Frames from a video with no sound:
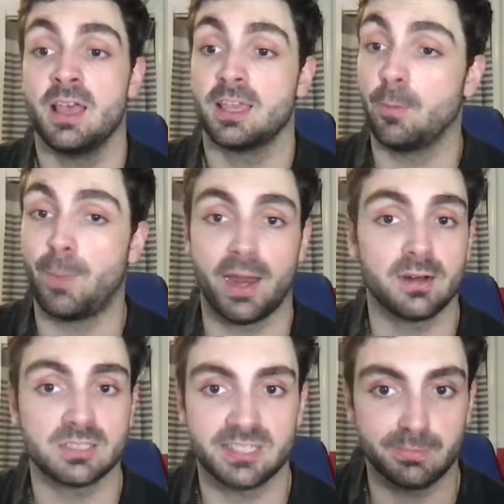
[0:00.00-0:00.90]

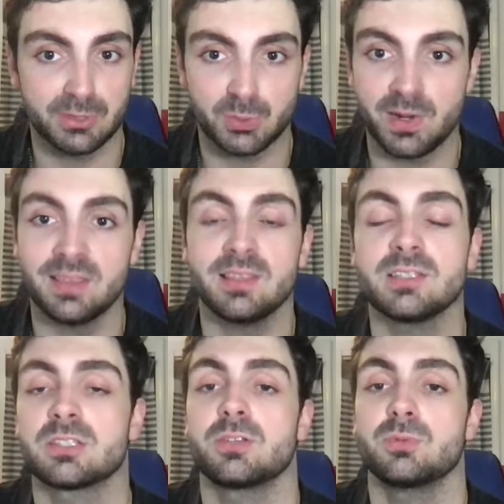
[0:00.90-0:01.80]
comparison between these two